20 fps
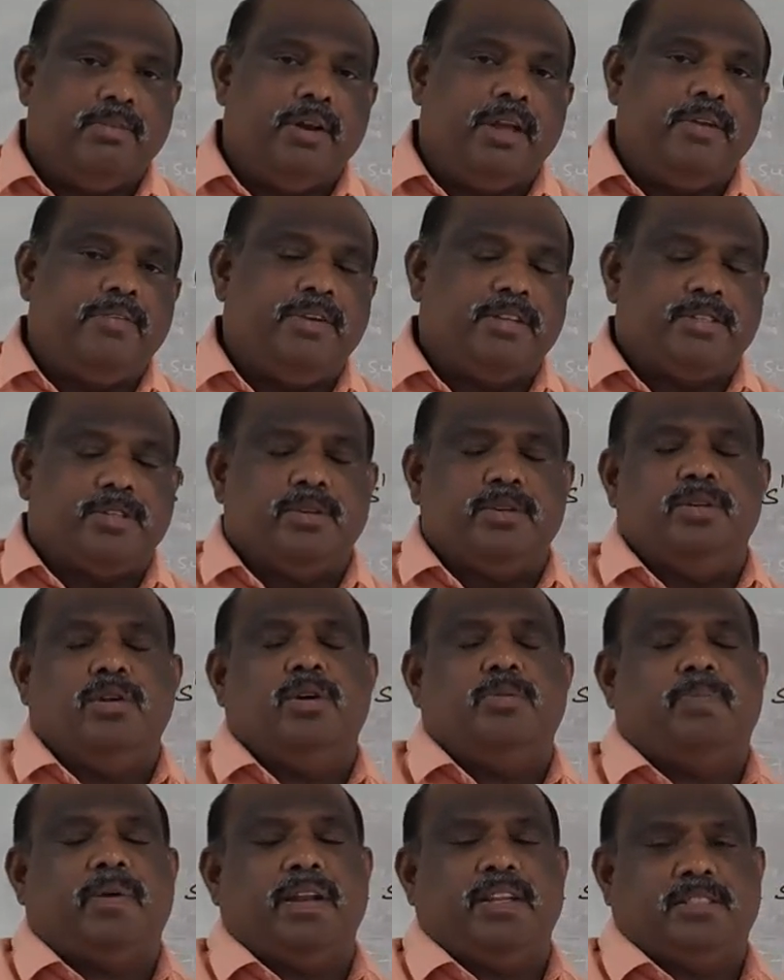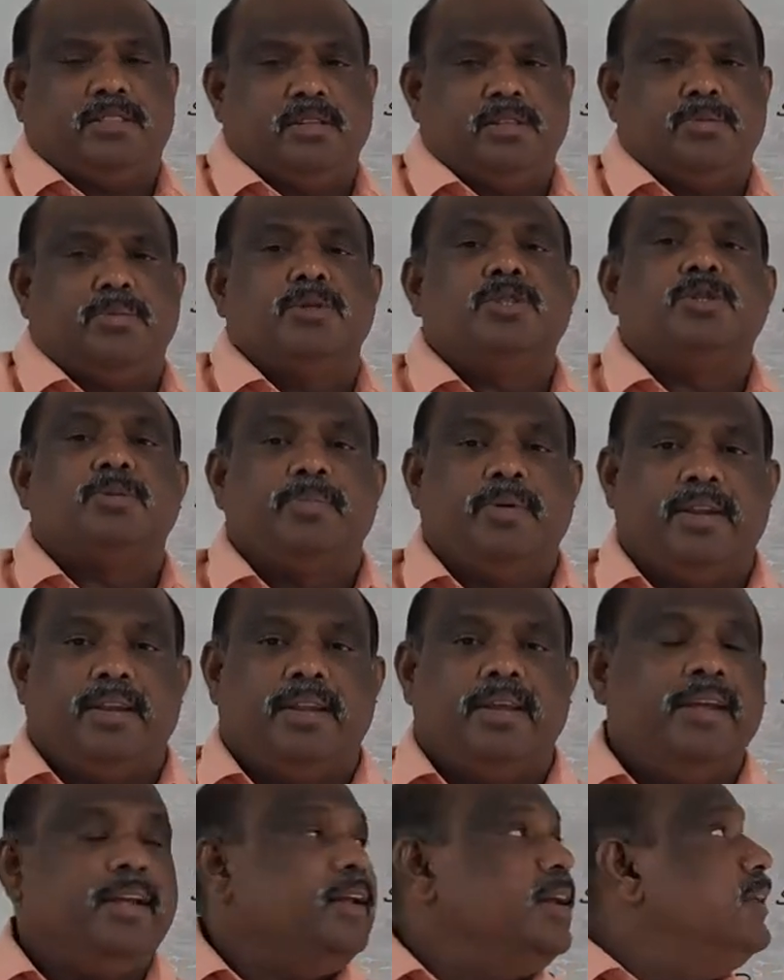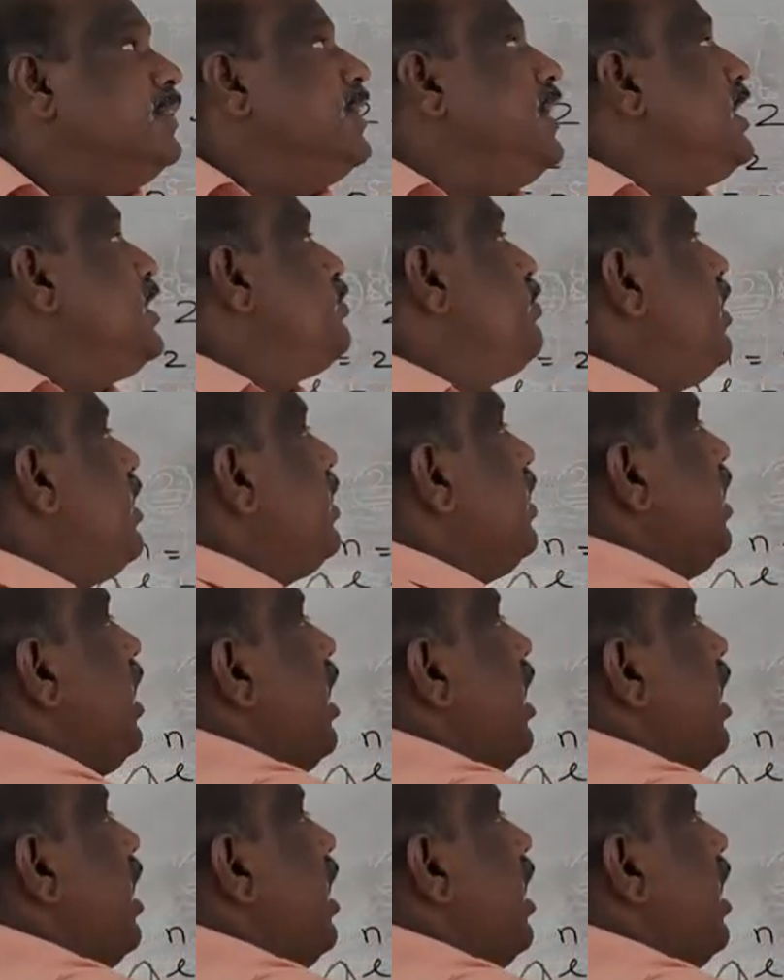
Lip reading: Why we should know Pauli exclusion principle? That is for